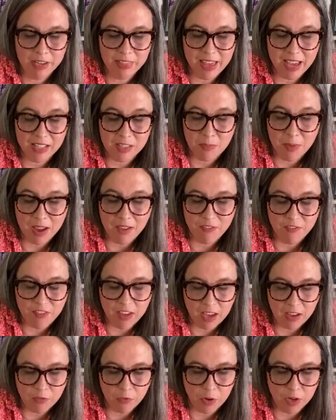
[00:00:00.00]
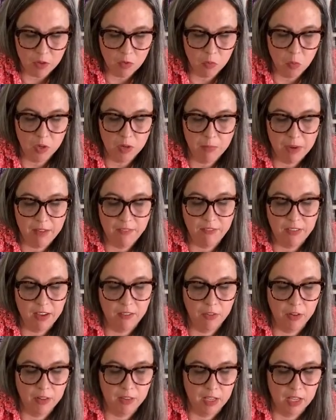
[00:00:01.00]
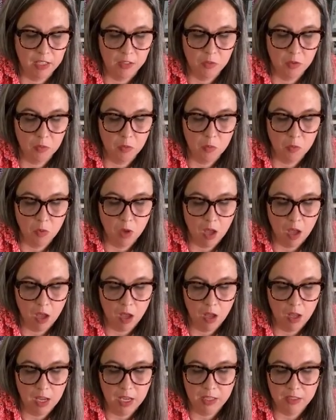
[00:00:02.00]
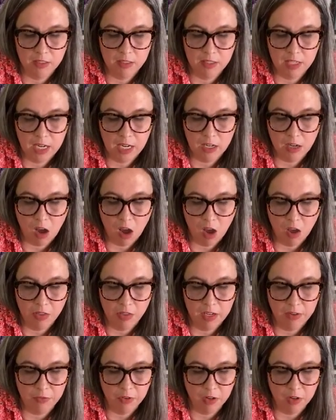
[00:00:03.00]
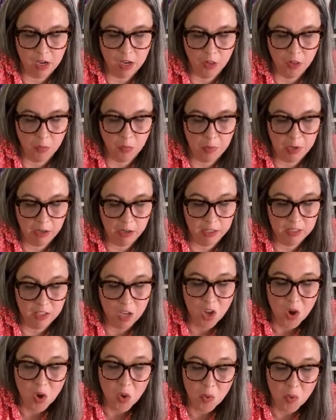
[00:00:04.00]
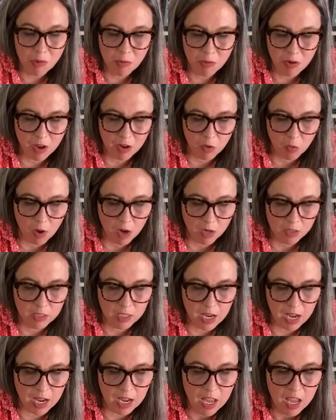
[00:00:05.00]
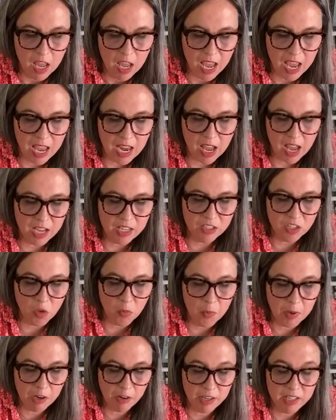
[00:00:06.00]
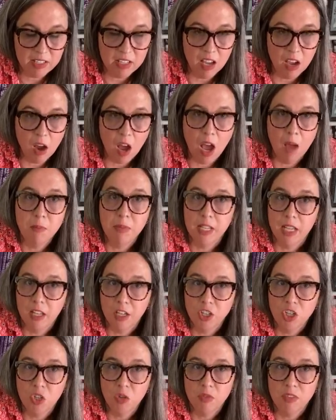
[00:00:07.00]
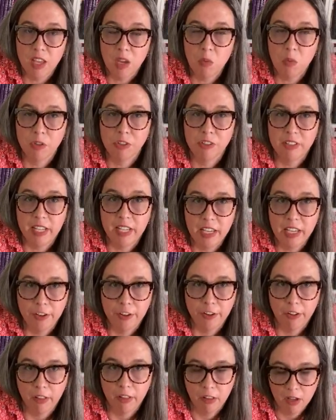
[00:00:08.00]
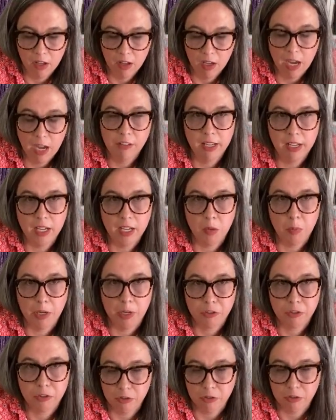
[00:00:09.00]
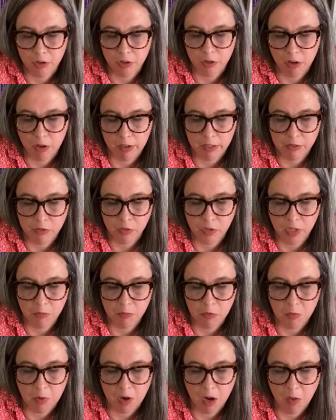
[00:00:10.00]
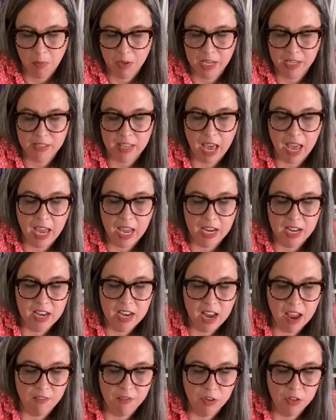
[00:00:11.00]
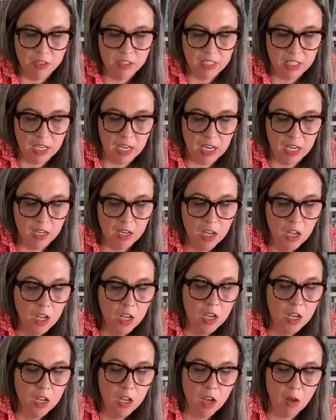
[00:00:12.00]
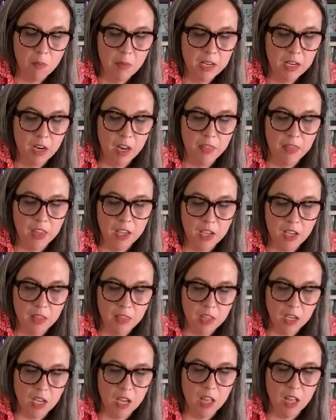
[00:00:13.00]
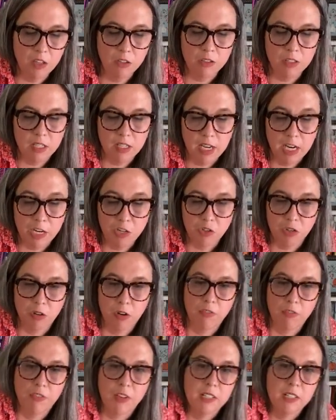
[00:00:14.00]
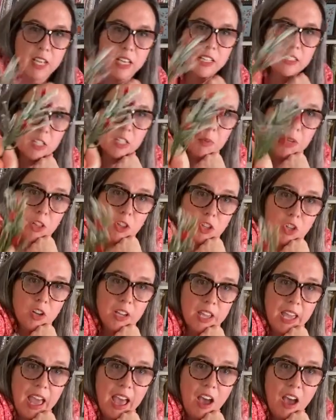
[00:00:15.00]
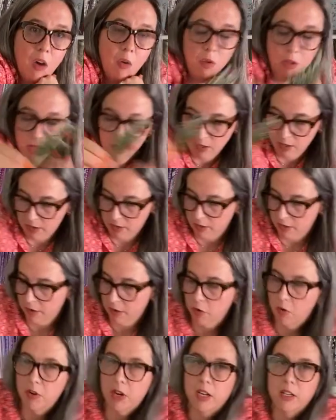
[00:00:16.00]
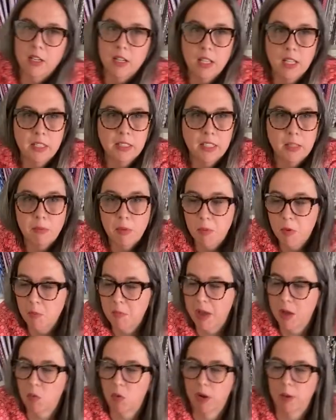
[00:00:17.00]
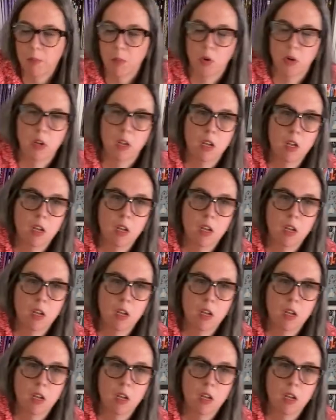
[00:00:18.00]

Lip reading: That's my favorite, one of my favorite things is seeing all the different color berries. We were on a walk today and I saw berries. I'm telling you, they were teal. I'll take a picture and show you on Instagram tomorrow because I had never seen, I mean, the colors in nature are fantastic, but look how, hold on, let me put my whiteboard.